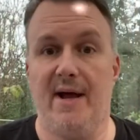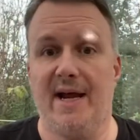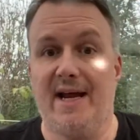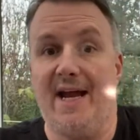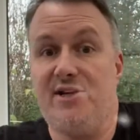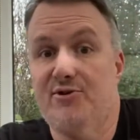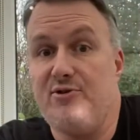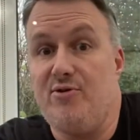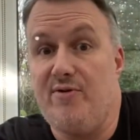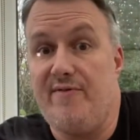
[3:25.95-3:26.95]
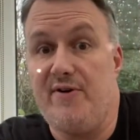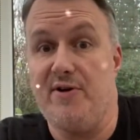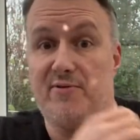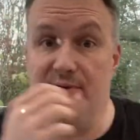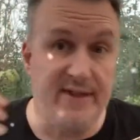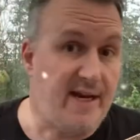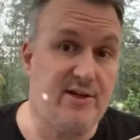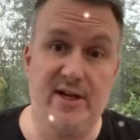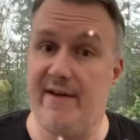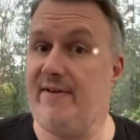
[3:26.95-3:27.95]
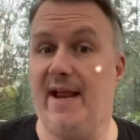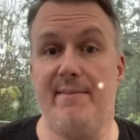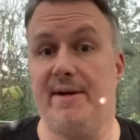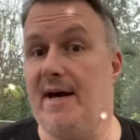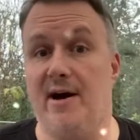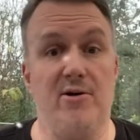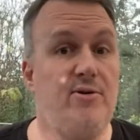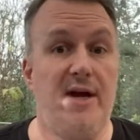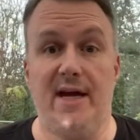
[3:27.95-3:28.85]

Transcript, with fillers: Can you do a review? Then if you let me know,